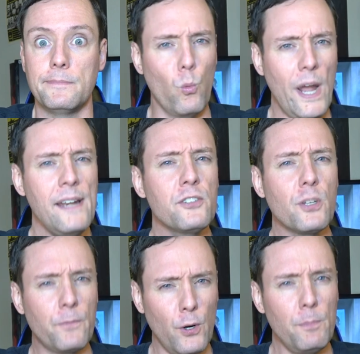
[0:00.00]
Way to
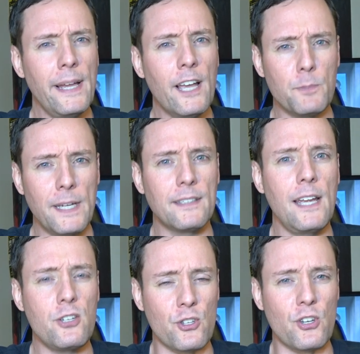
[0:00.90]
subvert my
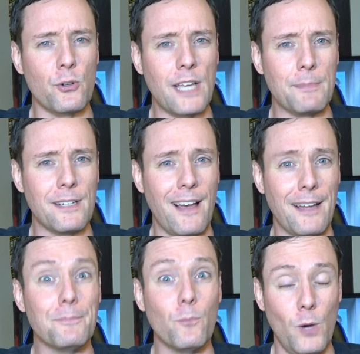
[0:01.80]
expectations, No Time to
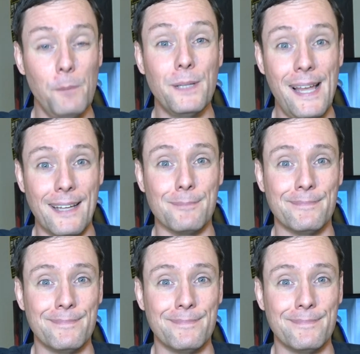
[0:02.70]
Die. Well played.